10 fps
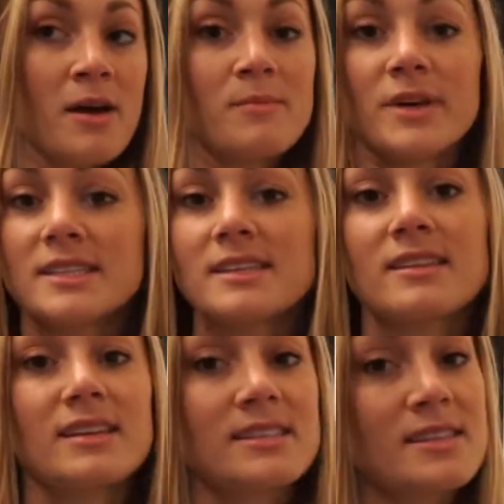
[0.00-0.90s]
mixing
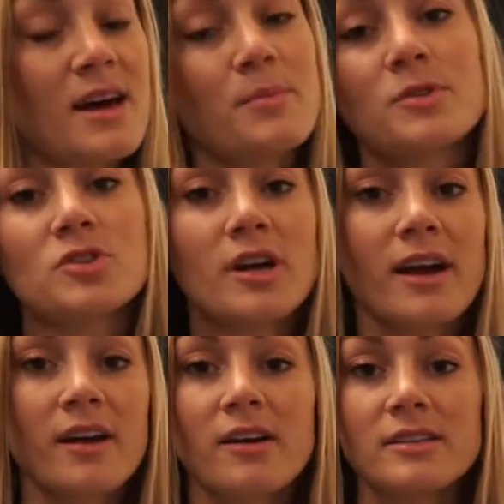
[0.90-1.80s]
things up and
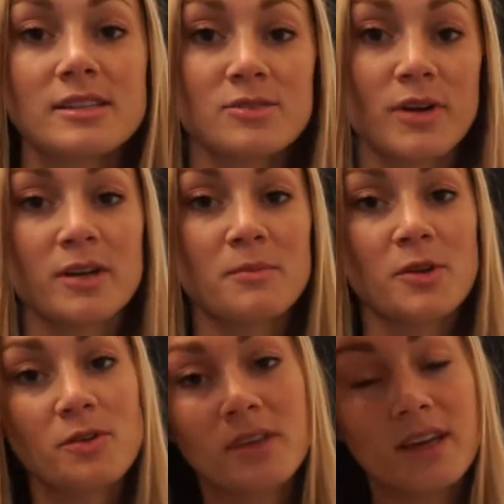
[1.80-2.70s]
trying all these random
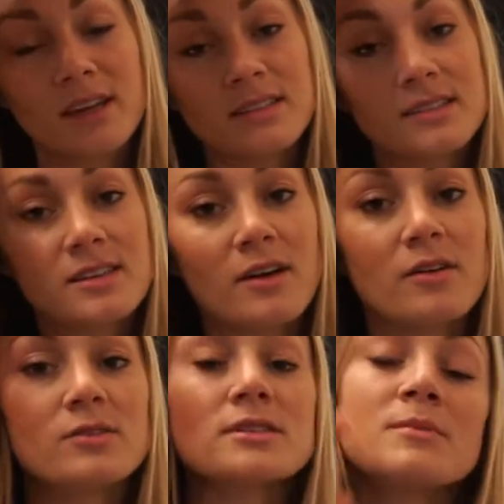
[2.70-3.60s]
new things.
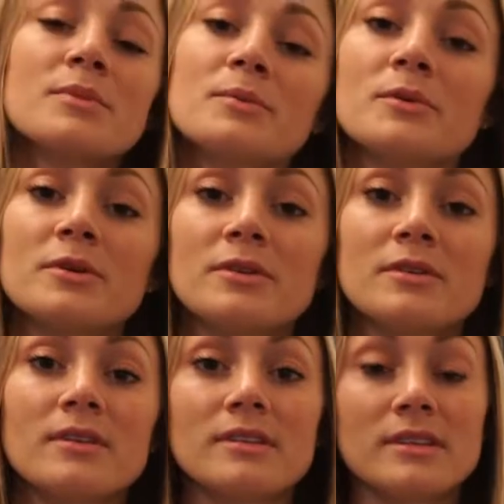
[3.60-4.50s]
So some
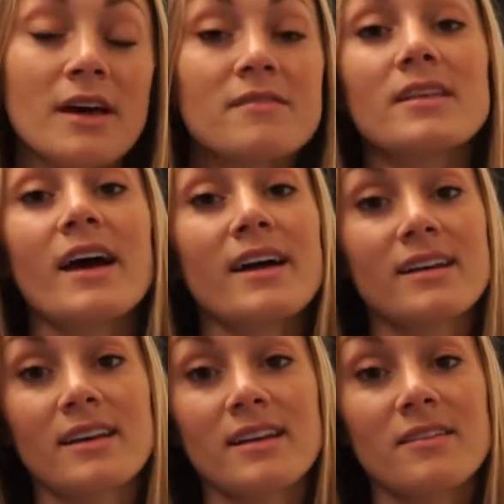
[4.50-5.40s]
people love
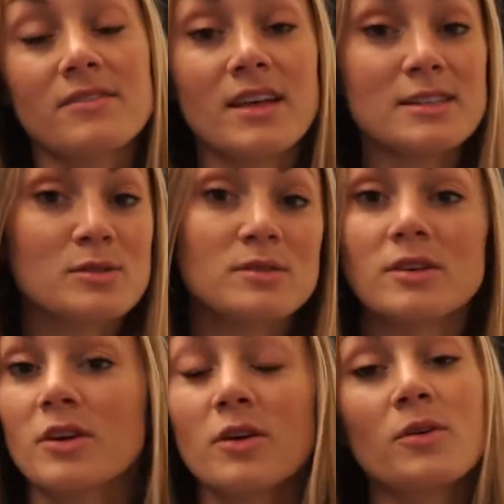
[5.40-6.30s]
that, and if that's
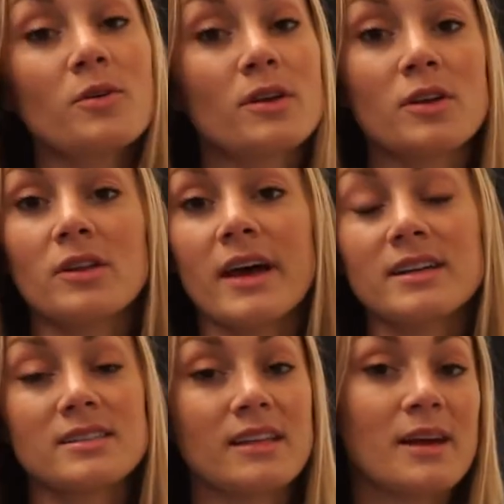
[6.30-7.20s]
you and you
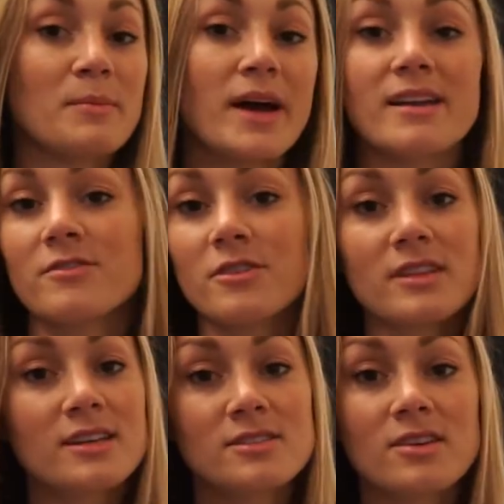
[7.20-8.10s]
like to like buy different
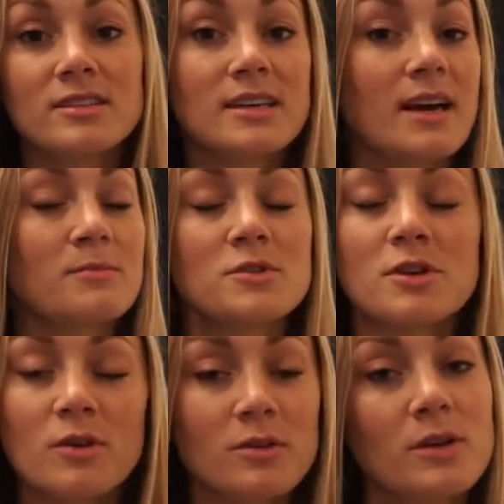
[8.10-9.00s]
things all the time,
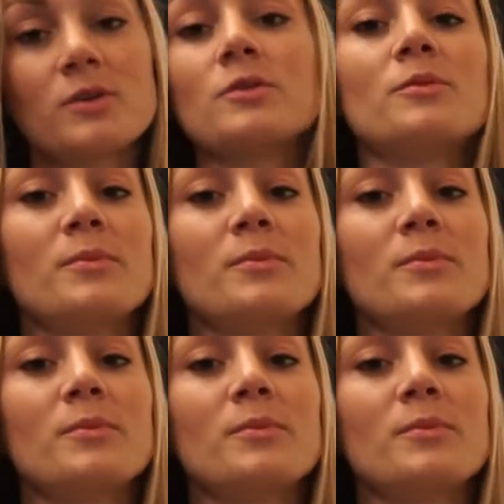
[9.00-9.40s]
totally cool.